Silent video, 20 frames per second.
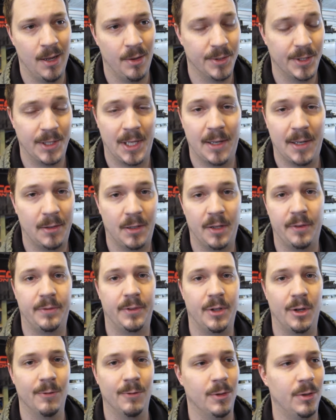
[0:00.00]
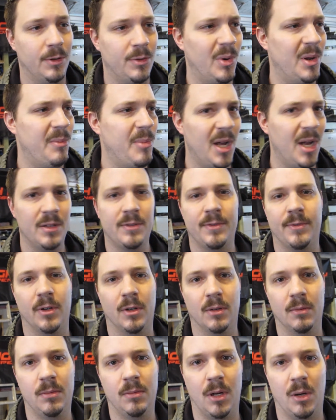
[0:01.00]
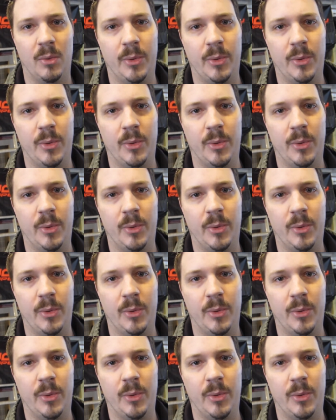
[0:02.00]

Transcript: I'm allowed to lift over 20 pounds for a